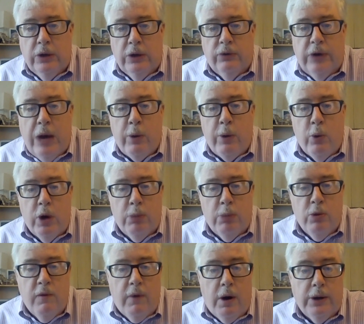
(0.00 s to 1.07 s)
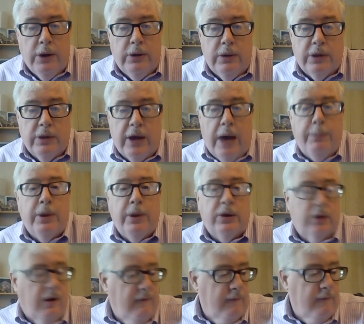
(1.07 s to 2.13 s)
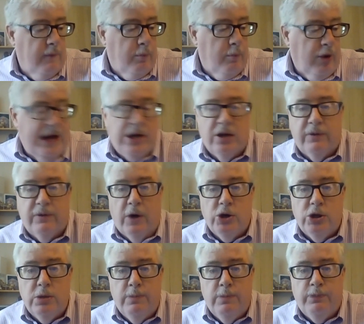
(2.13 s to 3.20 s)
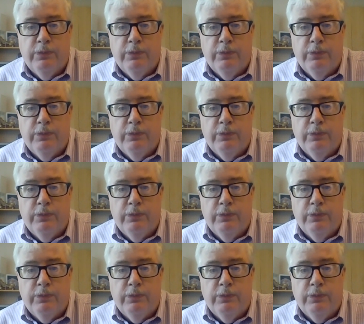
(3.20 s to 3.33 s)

So now we want to move on to the topics of brain dysfunction